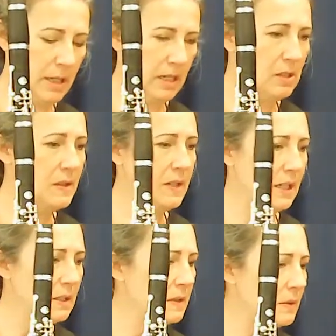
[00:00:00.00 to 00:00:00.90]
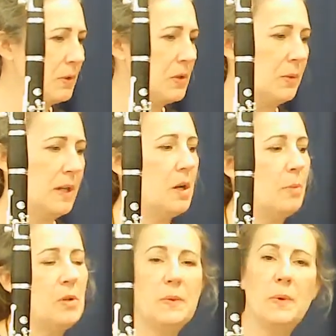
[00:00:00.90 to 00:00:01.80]
page 6, we're doing
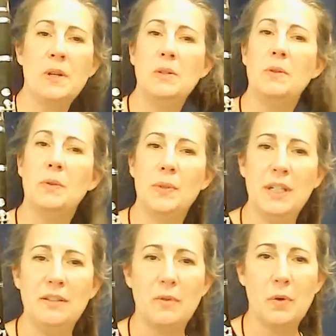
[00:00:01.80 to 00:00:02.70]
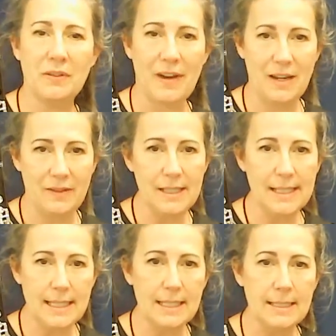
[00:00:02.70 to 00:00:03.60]
numbers 1, 2, 3, 4, 5, and
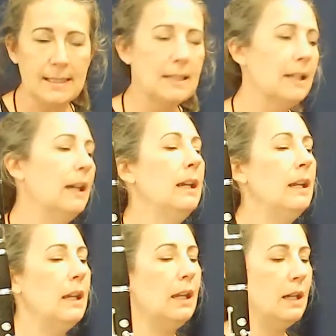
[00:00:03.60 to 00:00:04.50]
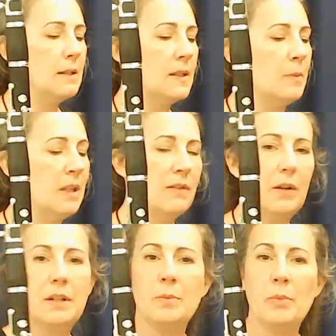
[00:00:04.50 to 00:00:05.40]
6. And something
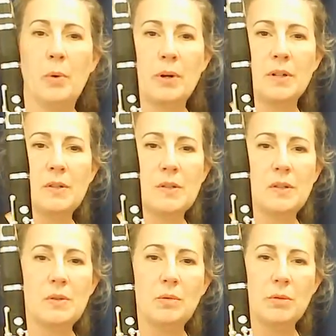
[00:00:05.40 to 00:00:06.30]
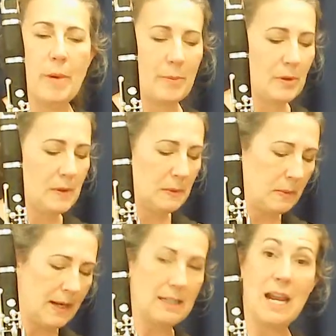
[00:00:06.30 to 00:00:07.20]
very important to remember is we
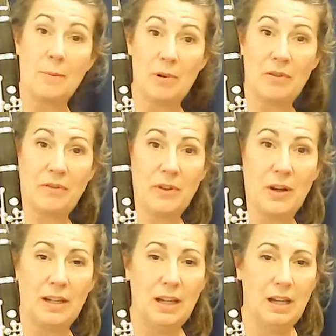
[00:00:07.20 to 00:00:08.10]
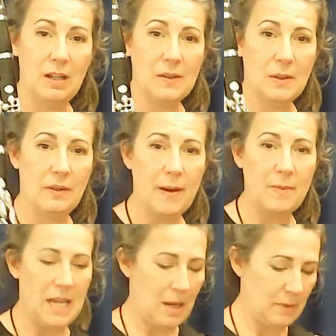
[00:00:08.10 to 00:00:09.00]
want to tap our foot. So if I'm
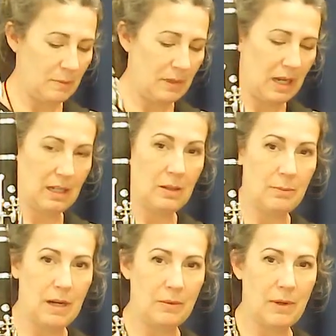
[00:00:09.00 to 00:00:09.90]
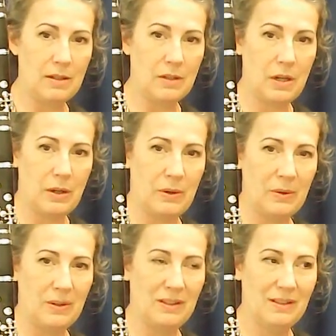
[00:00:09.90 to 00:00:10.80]
tapping my right
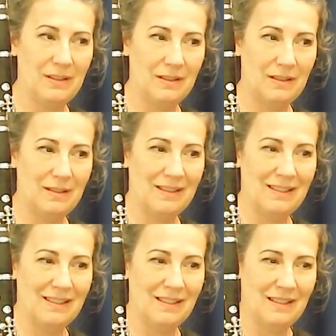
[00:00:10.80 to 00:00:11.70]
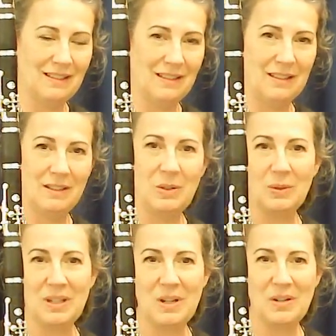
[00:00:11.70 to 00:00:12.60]
toe,
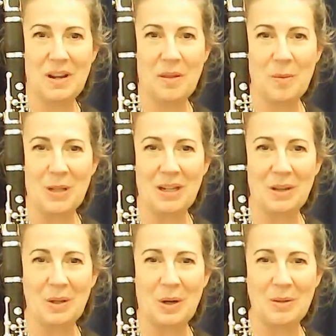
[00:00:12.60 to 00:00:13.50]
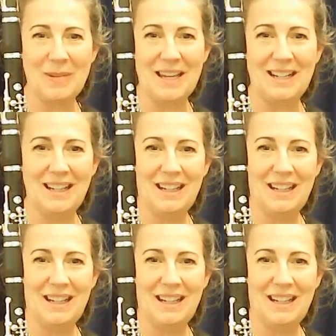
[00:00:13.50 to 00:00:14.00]
you can hear it thumping on the carpet.